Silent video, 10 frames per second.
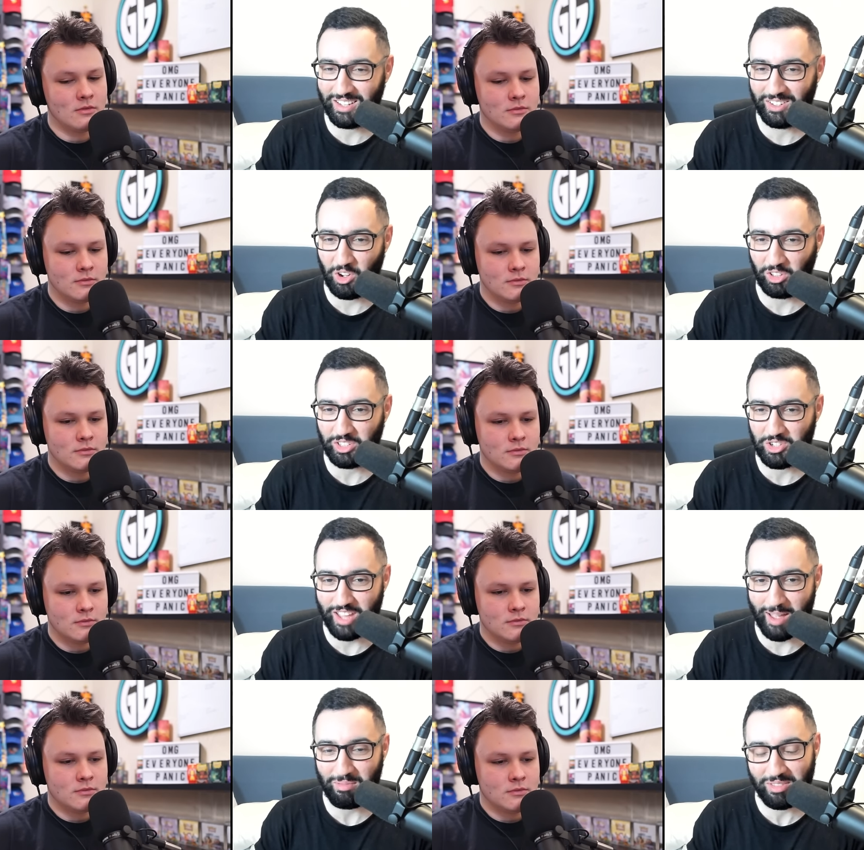Speaker 1: knowledge
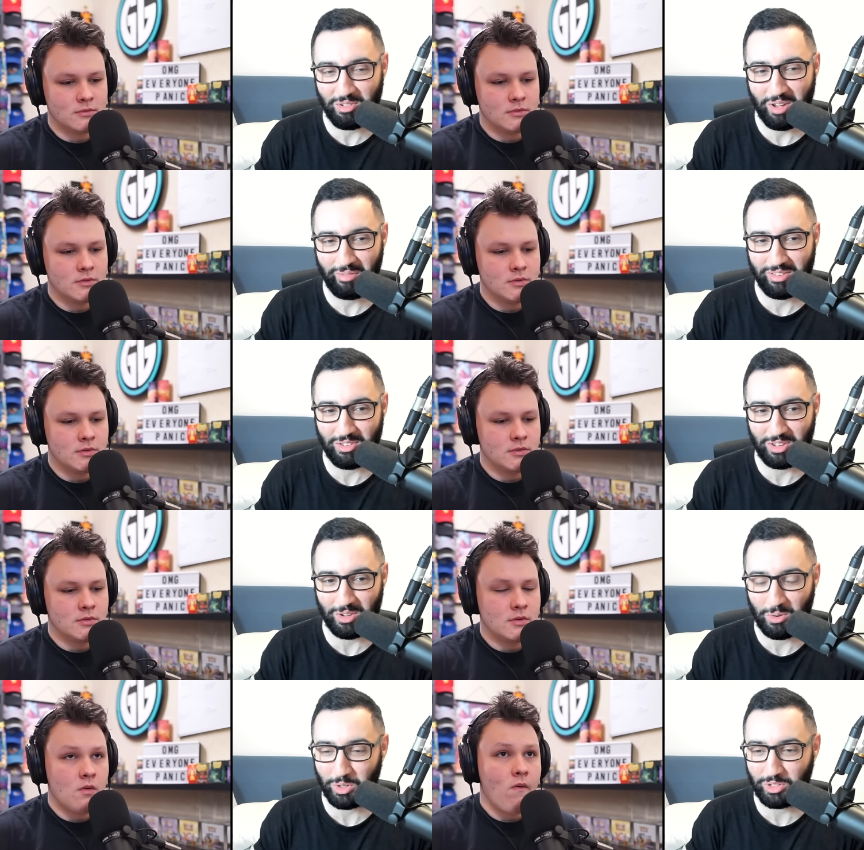depth that you have in
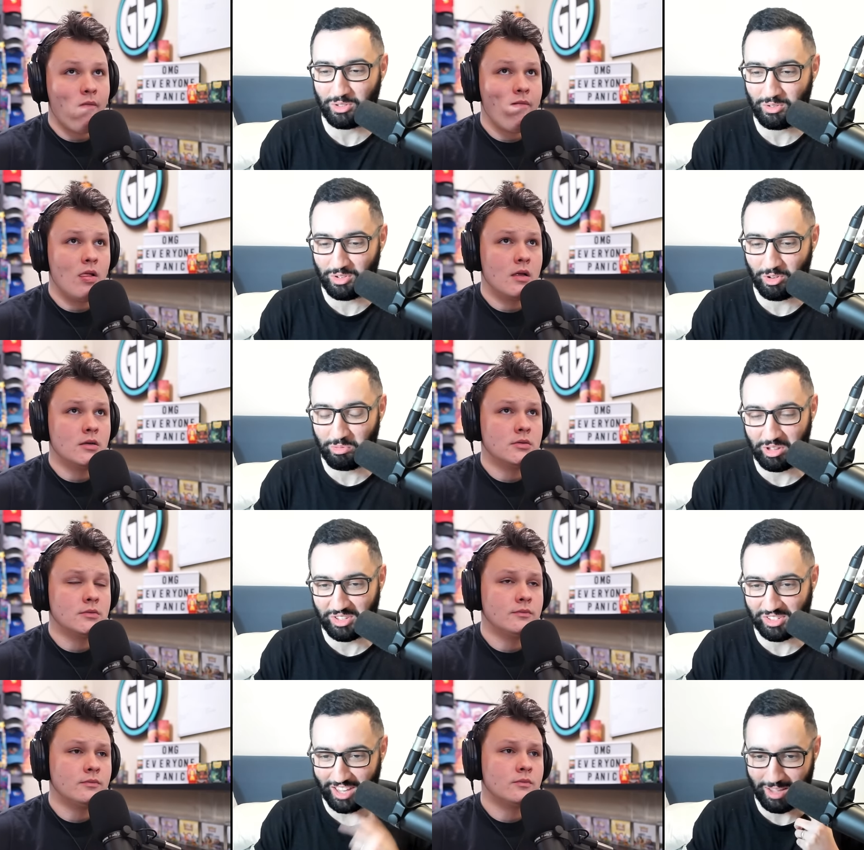Yu-Gi-Oh? What do you know about
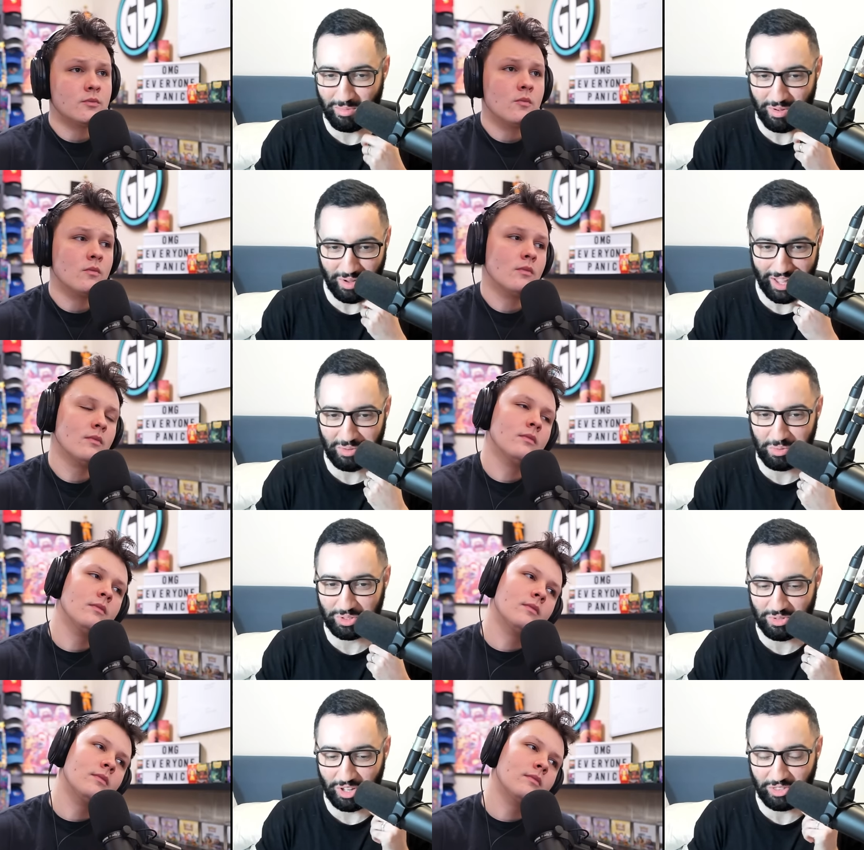this game, and what
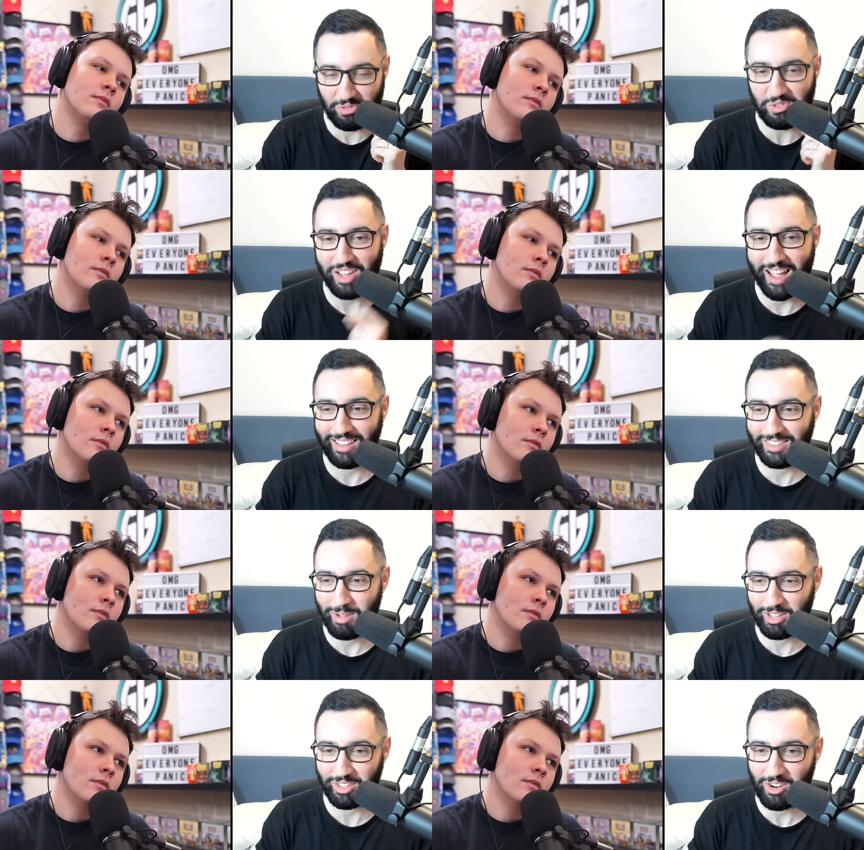do you understand
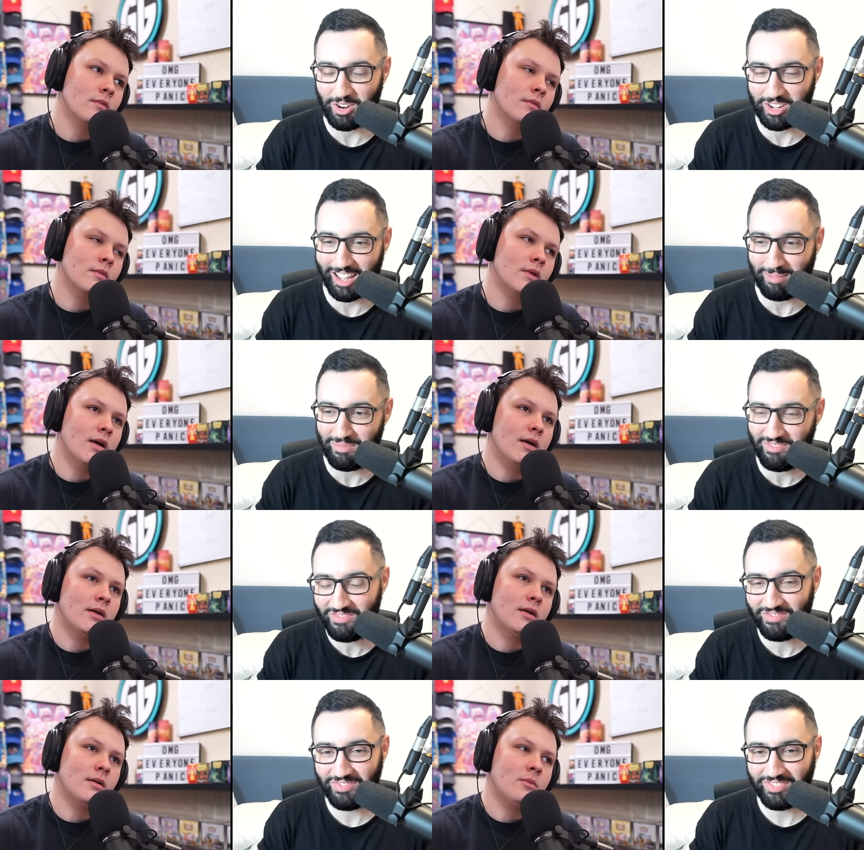about the card game?
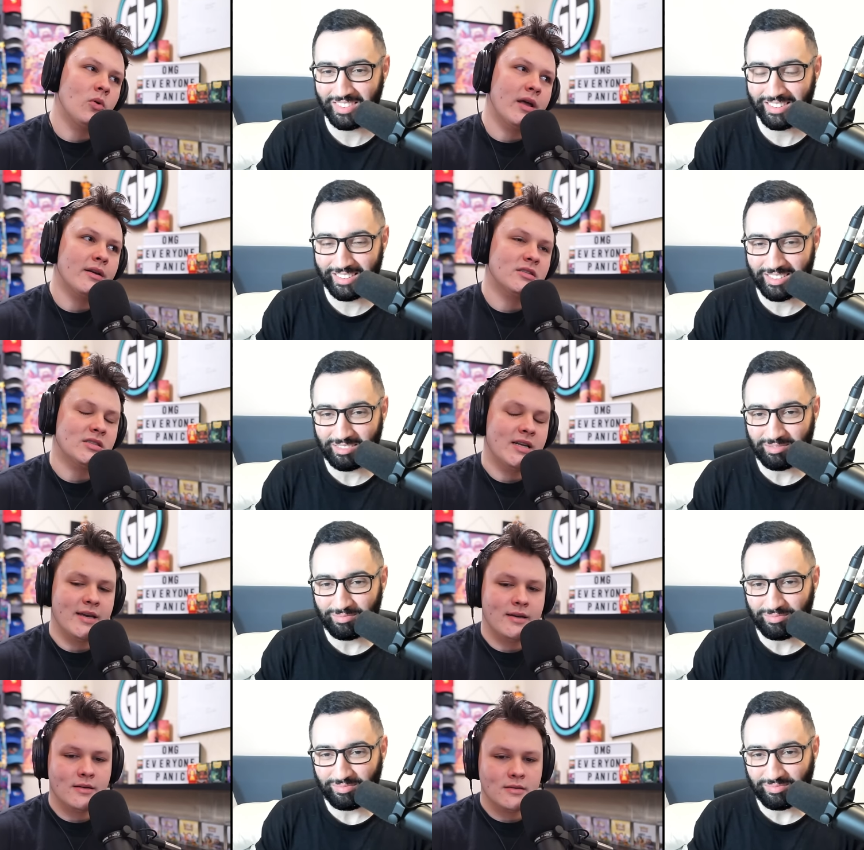
Speaker 2: Um, well, I
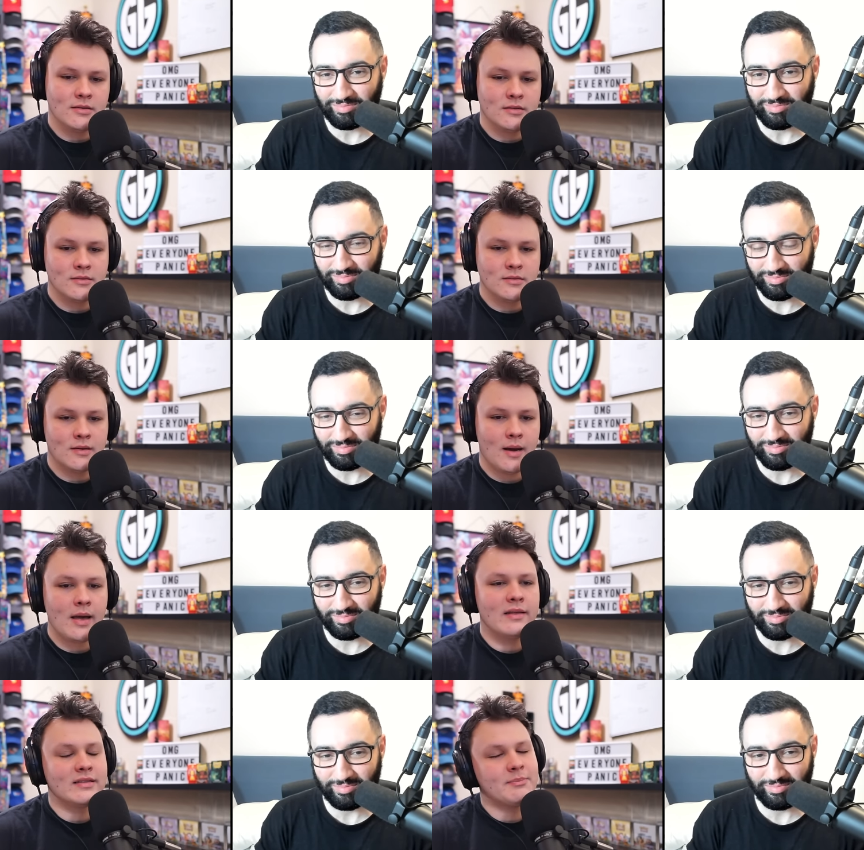understand.
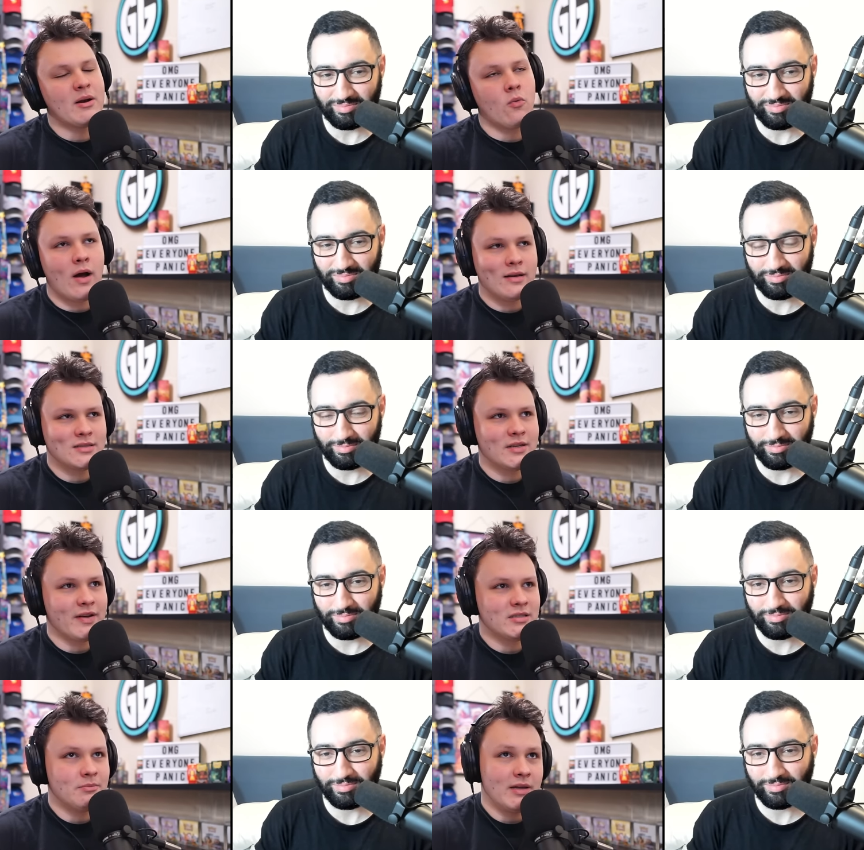It's been a while since I've
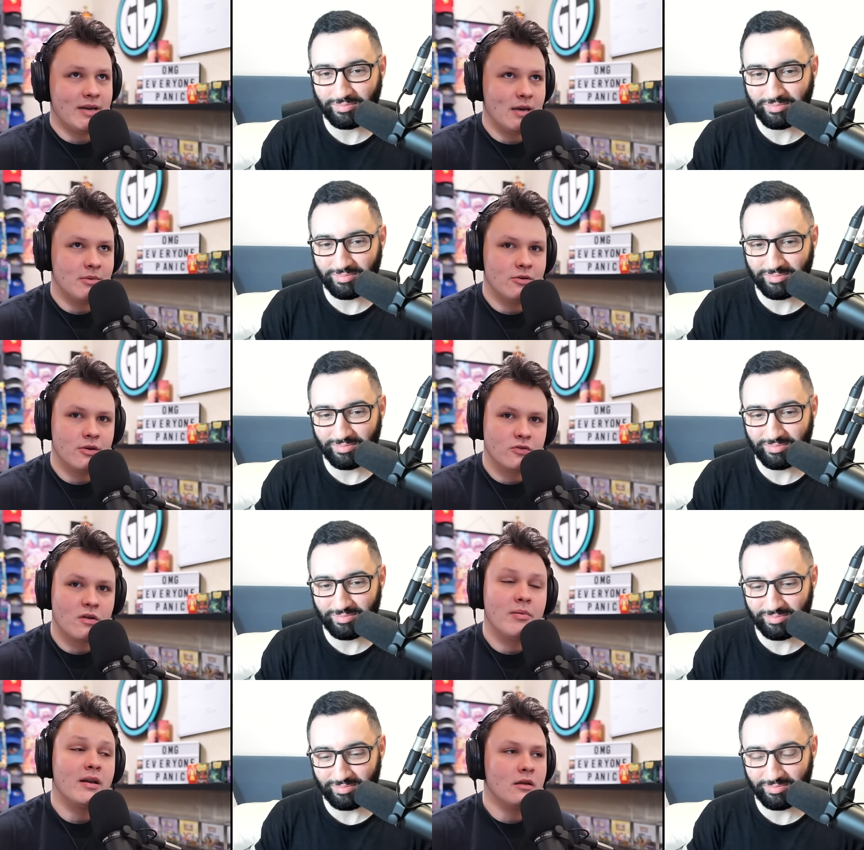actually played a game of Yu-Gi-Oh, so
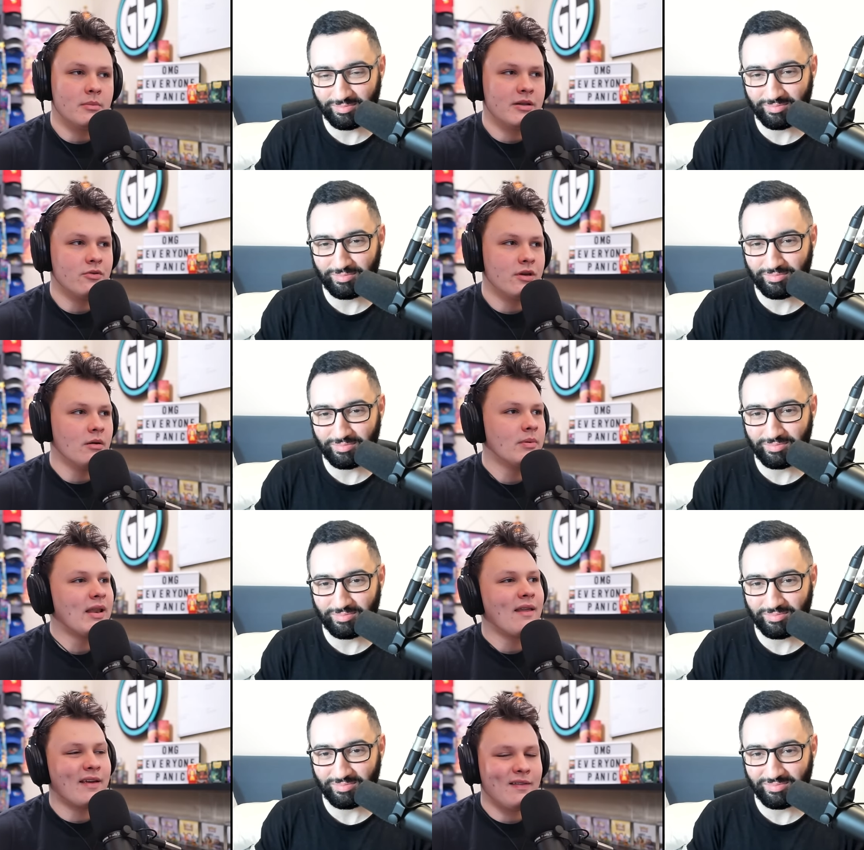I played a little bit of Yu-Gi-Oh, but
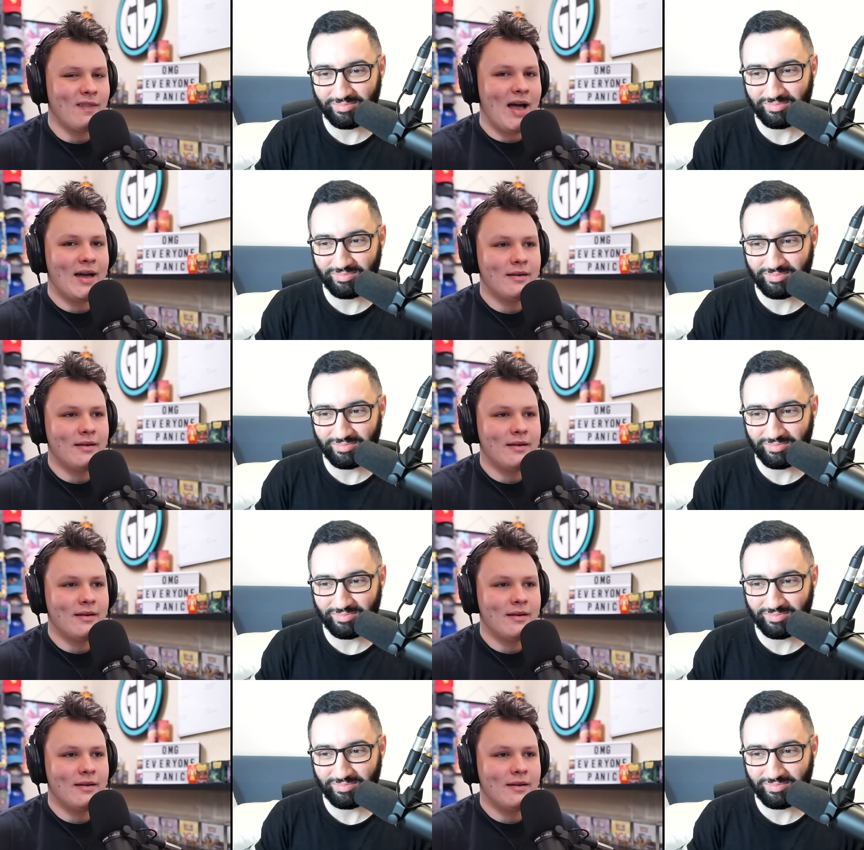not like a lot.